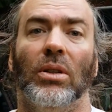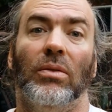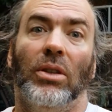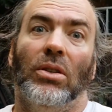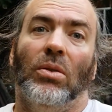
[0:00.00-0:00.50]

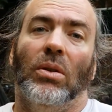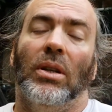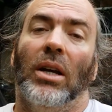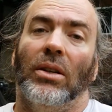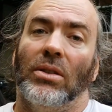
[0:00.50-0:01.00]
If you do it
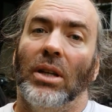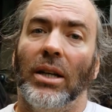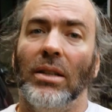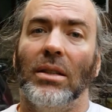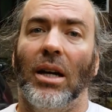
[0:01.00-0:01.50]
now the
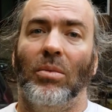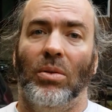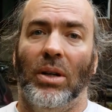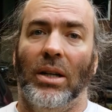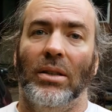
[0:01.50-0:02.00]
second time
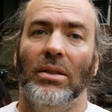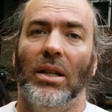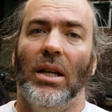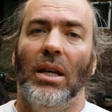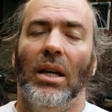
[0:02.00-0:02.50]
around,
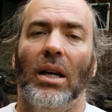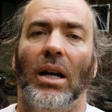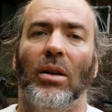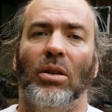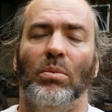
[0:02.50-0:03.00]

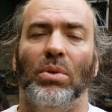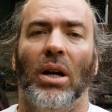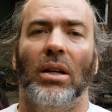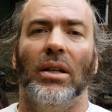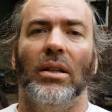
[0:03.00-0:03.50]
I could
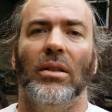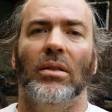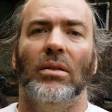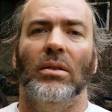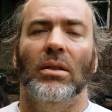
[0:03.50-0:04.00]
probably,
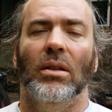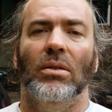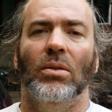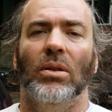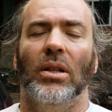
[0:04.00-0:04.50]

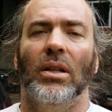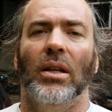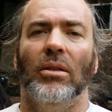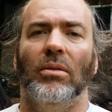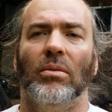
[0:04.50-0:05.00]
do it in
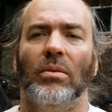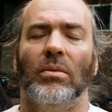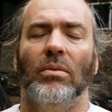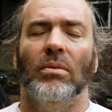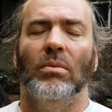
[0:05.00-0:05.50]
a
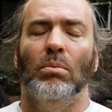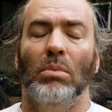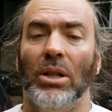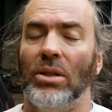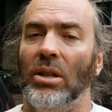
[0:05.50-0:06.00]

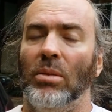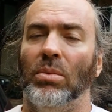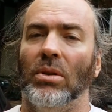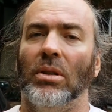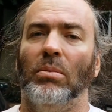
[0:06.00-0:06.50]
much
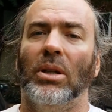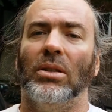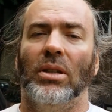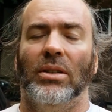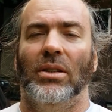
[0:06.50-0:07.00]
cheaper and
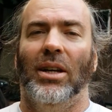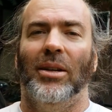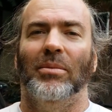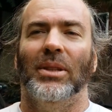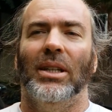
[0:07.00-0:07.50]
much less
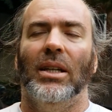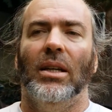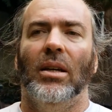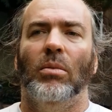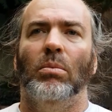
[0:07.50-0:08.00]
time.
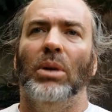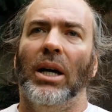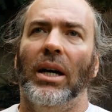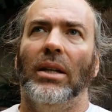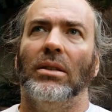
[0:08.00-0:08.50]

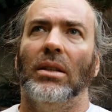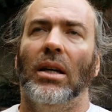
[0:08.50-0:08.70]
But